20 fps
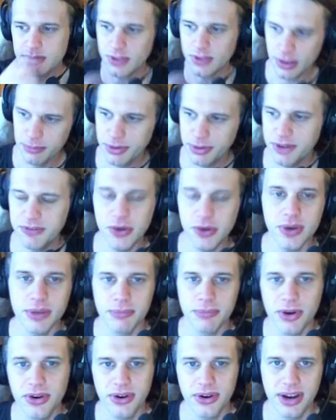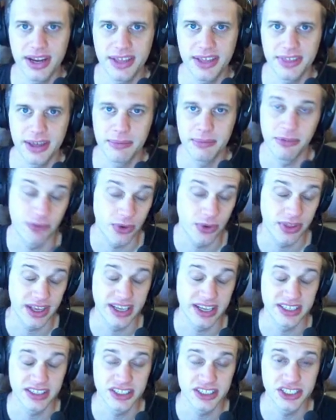But if you can murder anything before they
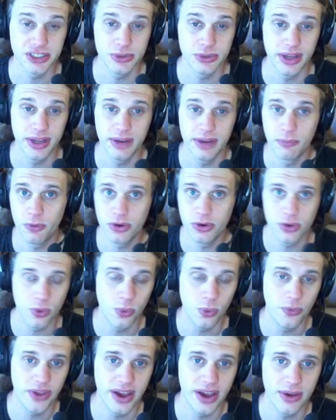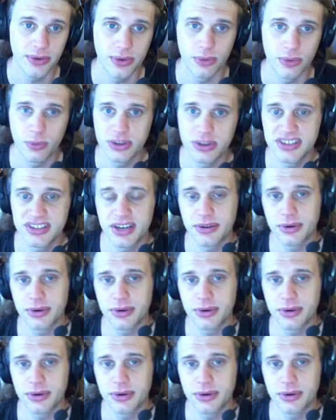can touch you in one cooldown or one set of